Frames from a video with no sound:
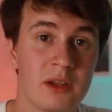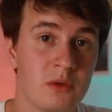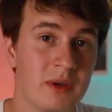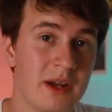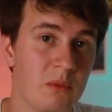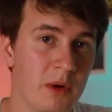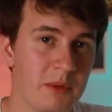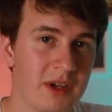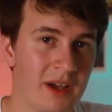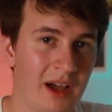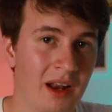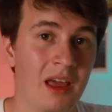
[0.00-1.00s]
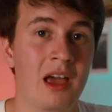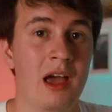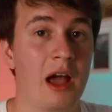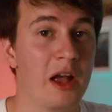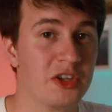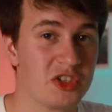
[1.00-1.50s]
create what we call
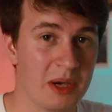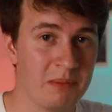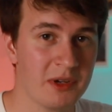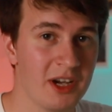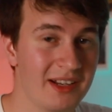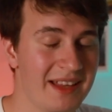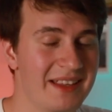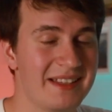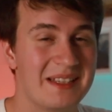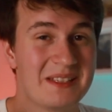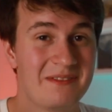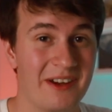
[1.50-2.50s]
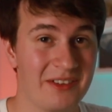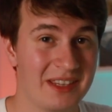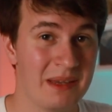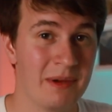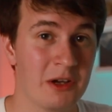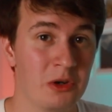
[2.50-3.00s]
a jump cut. And this is very
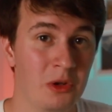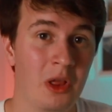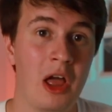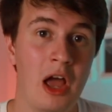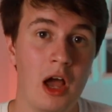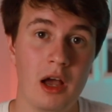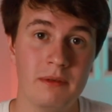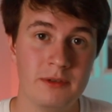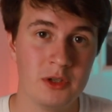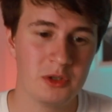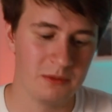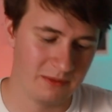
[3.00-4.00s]
typical of YouTube